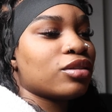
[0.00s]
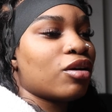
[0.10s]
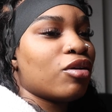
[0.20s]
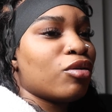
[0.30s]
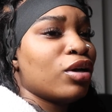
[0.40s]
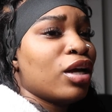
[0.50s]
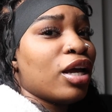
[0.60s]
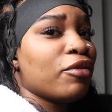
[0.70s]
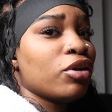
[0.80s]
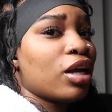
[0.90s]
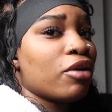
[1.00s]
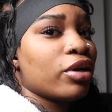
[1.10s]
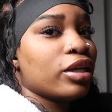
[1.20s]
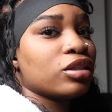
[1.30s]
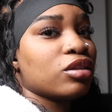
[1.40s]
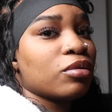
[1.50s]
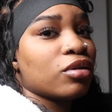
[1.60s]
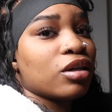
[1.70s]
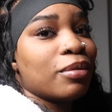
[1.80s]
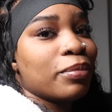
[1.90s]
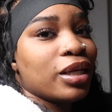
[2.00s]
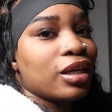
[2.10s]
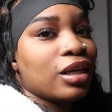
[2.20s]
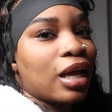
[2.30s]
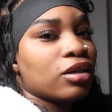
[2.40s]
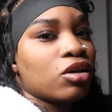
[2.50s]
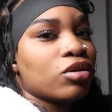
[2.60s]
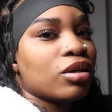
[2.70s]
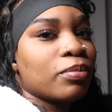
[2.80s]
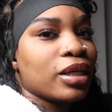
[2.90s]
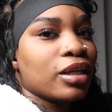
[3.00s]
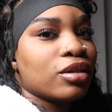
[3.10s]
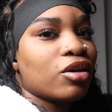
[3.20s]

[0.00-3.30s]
So if you're not ready to commit, like don't commit.